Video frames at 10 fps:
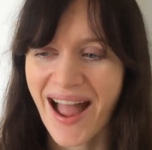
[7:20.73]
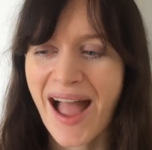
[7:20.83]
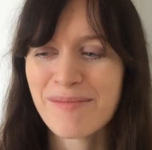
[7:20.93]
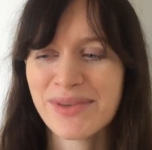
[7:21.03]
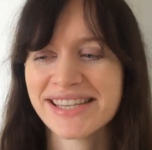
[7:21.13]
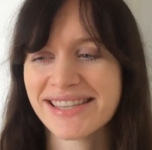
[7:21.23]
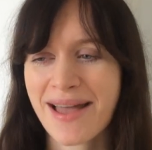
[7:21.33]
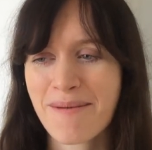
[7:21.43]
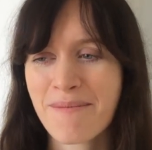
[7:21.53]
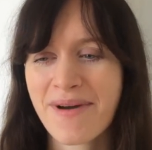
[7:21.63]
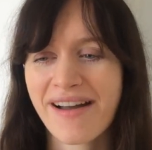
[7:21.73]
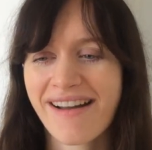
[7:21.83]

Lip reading: I miss them.